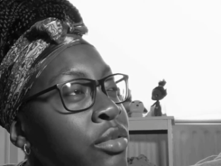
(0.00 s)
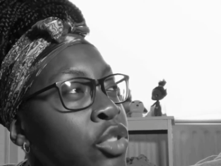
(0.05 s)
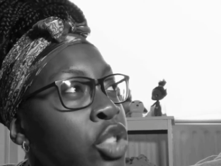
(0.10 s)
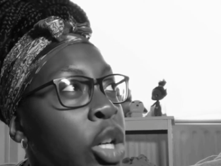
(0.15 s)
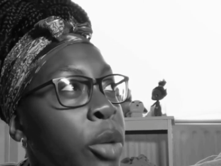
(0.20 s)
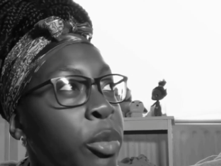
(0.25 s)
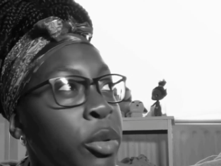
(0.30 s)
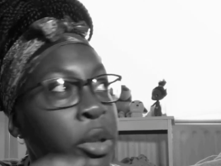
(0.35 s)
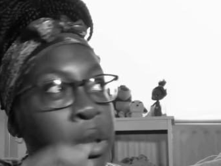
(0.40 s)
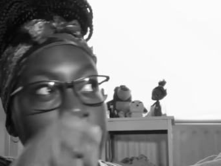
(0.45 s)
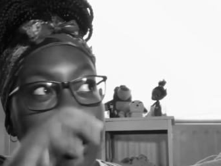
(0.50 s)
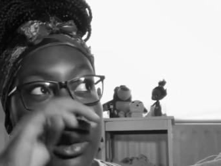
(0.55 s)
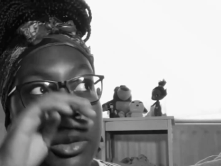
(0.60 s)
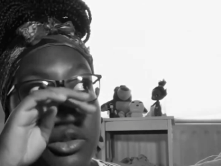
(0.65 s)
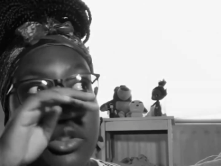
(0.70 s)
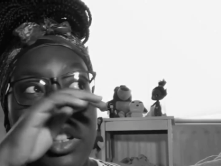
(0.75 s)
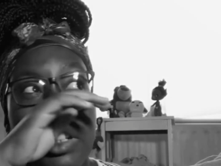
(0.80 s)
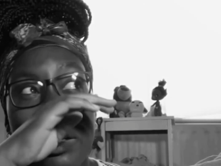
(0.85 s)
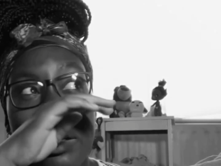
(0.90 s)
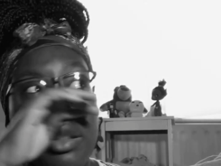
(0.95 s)
No, I put in the wash
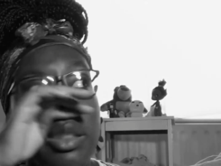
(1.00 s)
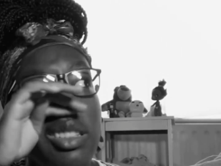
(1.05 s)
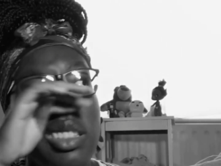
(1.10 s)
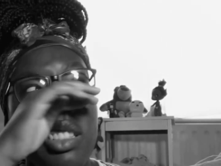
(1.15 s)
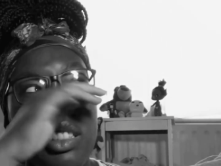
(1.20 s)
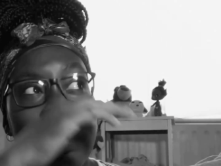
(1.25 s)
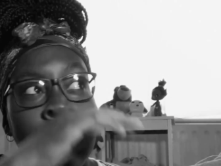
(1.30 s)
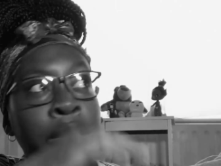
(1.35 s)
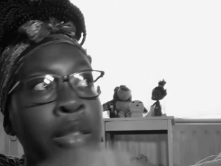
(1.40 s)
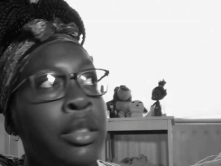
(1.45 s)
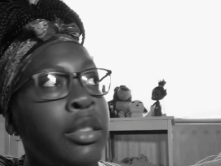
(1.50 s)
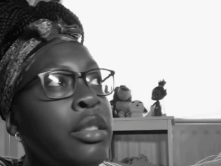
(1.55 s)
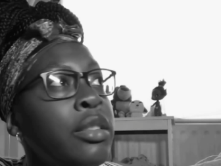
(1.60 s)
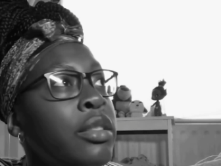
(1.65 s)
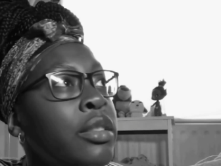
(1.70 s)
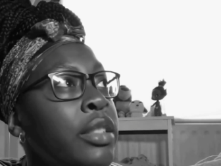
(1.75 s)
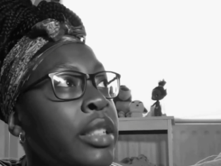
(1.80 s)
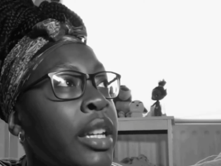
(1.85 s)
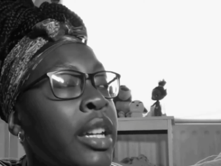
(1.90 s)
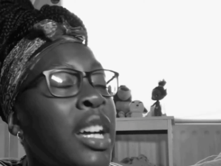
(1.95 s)
already. You put in the wash
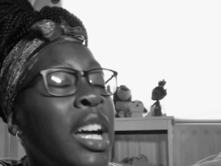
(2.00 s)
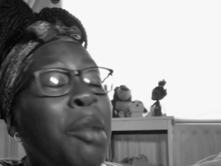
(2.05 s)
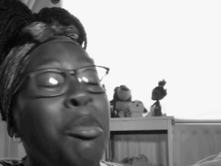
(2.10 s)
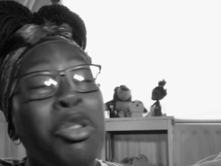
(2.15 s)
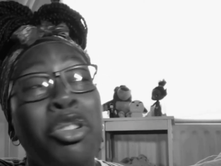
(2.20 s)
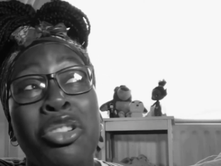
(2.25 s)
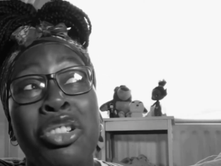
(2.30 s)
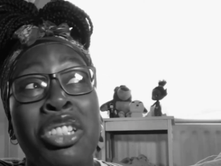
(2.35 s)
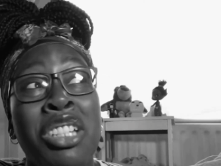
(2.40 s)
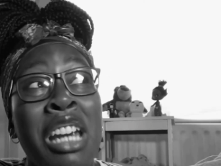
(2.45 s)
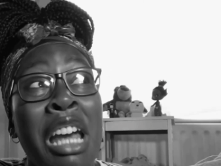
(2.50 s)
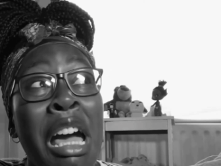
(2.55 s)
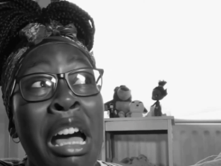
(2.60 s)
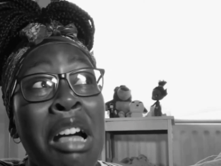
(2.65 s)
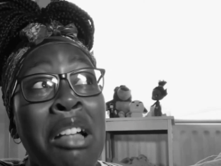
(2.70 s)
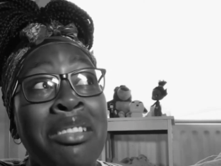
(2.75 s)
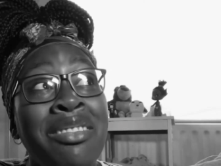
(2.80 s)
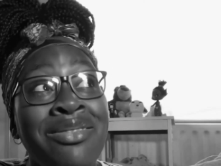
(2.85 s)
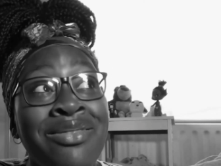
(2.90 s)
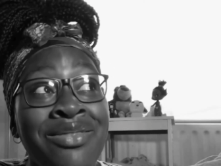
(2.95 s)
already? Yeah, I'm a good
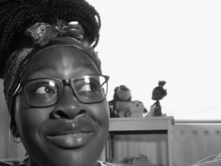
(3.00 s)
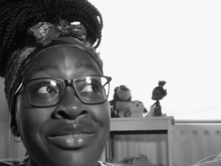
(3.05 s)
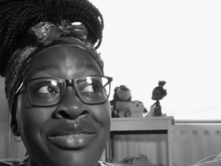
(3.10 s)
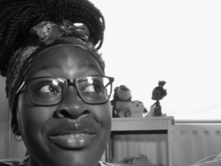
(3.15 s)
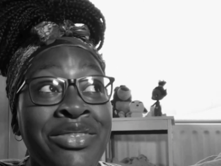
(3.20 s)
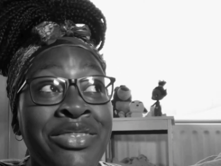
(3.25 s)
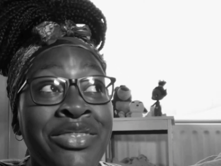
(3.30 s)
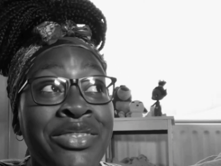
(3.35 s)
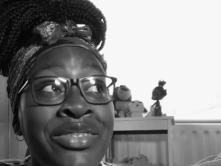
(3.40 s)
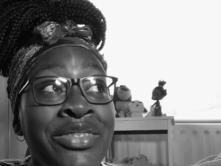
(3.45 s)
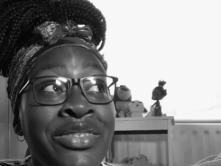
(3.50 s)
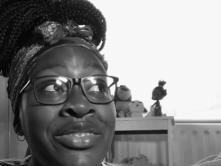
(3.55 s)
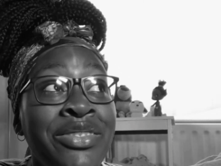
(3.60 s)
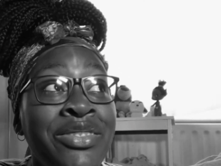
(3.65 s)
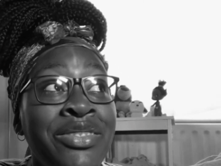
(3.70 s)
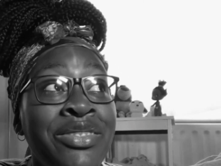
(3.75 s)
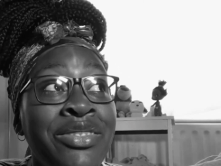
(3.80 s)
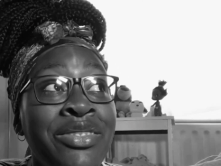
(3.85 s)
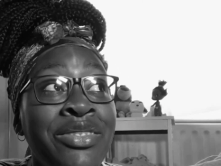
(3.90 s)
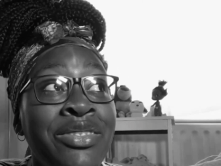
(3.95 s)
child.
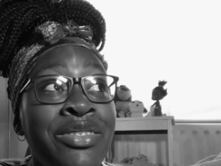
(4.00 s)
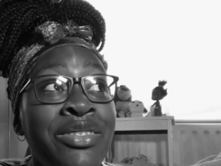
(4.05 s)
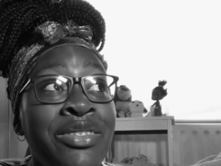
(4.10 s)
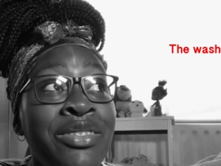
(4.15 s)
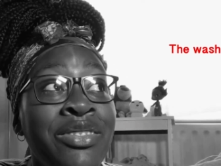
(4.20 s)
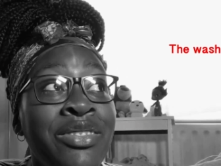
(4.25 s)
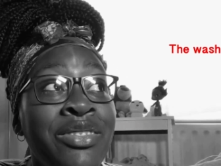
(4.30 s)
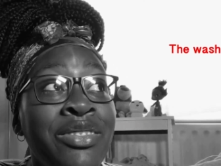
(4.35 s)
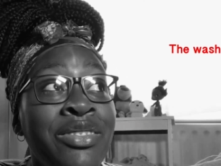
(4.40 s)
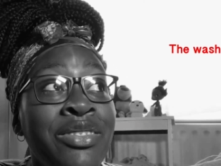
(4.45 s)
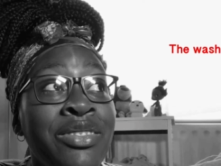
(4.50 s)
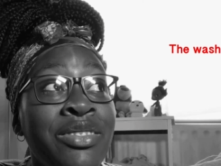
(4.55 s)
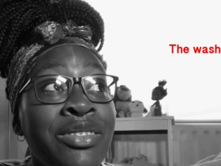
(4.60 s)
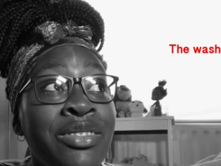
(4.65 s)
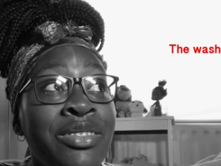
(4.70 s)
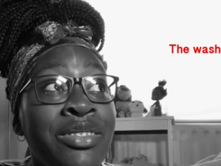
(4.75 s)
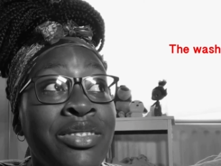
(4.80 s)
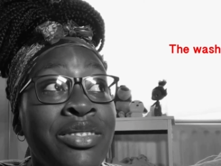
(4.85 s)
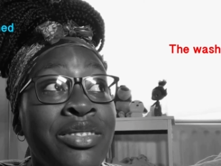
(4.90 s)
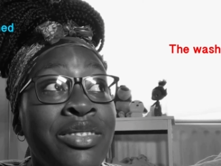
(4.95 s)
the wash, the wash
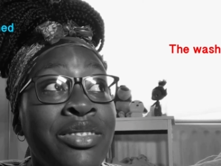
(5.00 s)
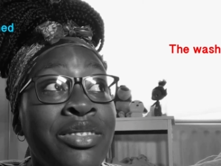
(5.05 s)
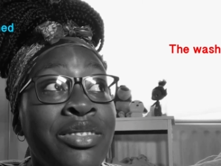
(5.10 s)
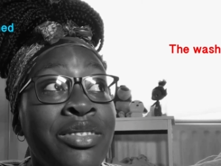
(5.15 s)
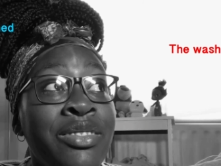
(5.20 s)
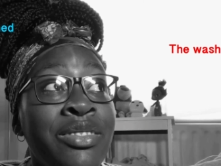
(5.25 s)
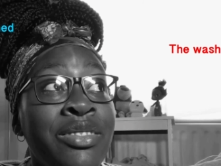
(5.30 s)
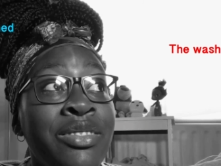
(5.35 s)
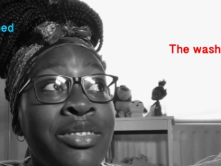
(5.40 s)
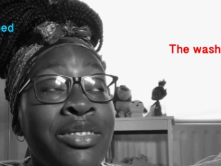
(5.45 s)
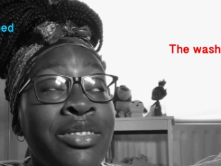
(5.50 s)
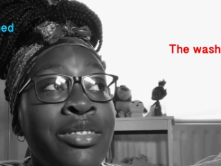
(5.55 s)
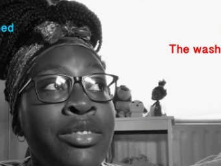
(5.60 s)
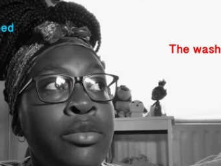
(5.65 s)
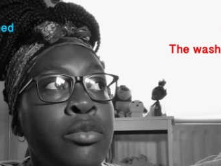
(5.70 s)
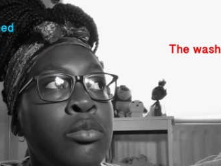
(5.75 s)
is washed, but it's got to go